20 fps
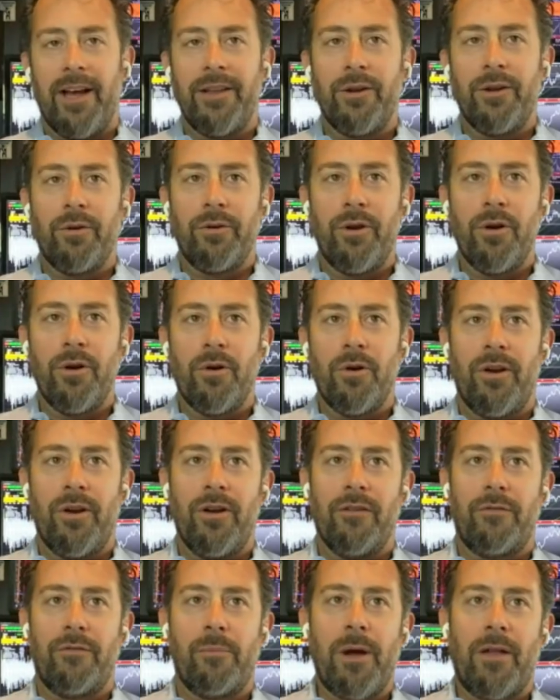I, I, don't
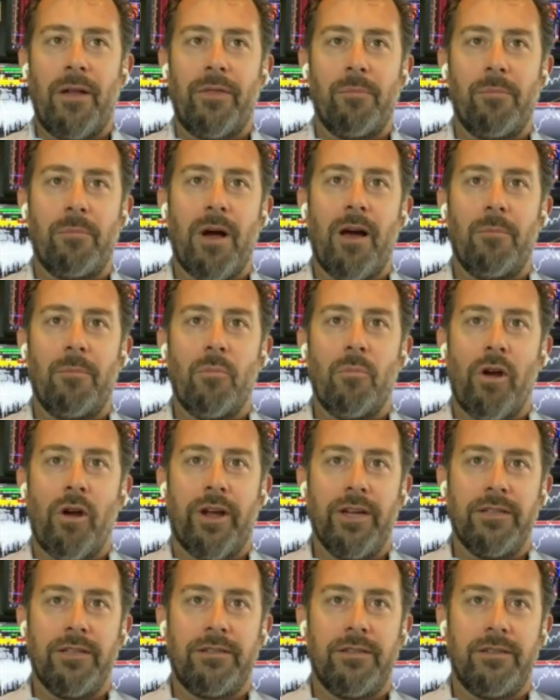know enough about the bond
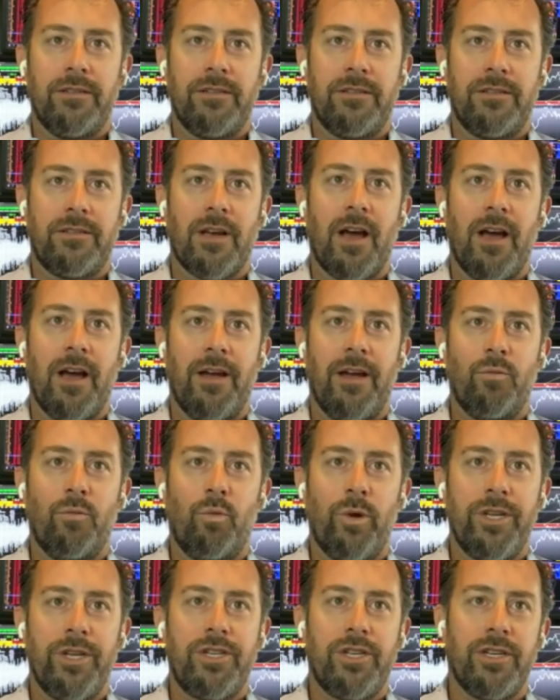market to
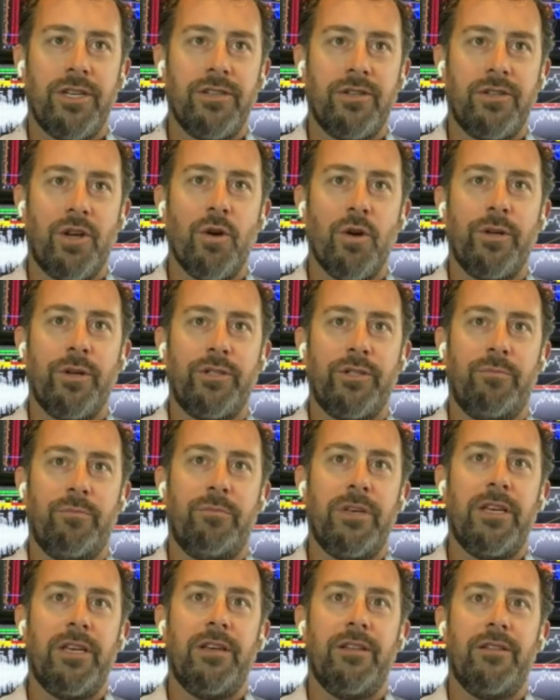decide which is going
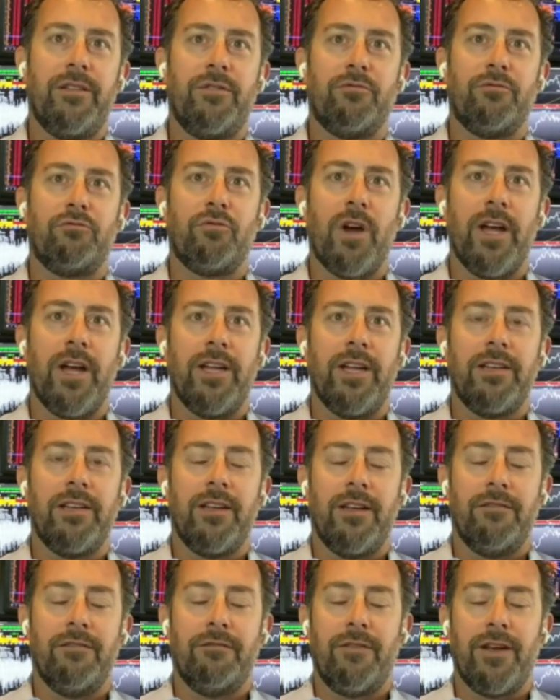to be the
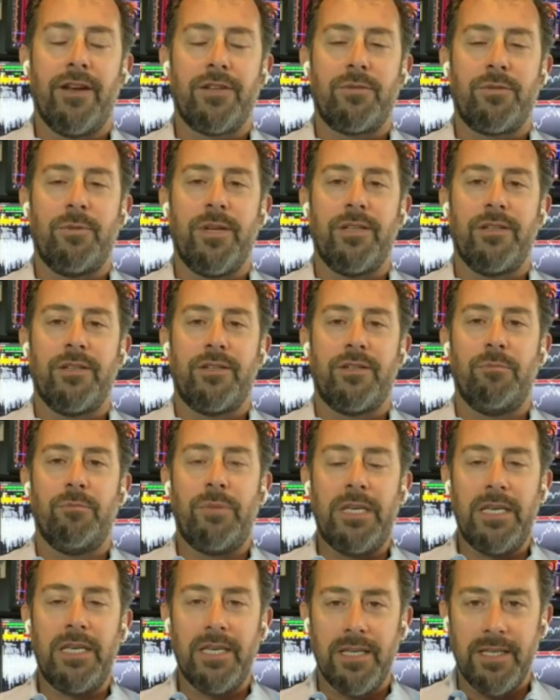right investment
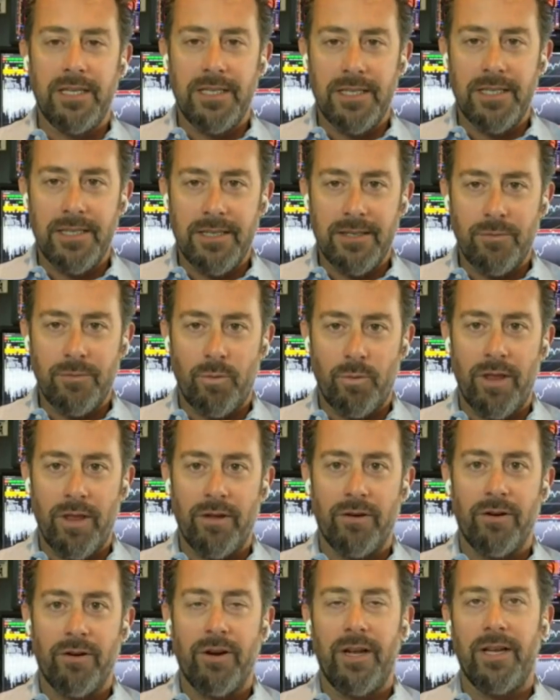to be in,
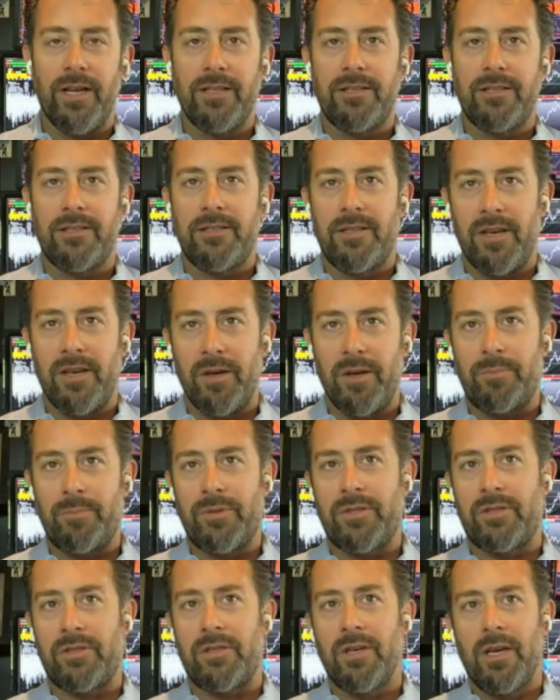whether it's
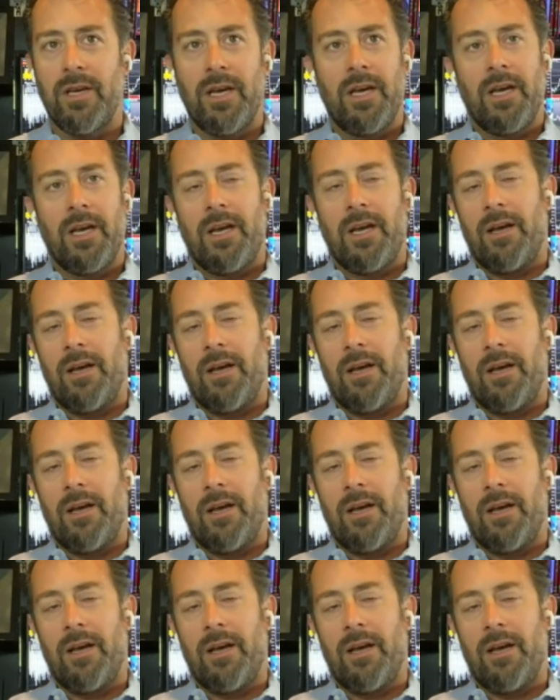tips,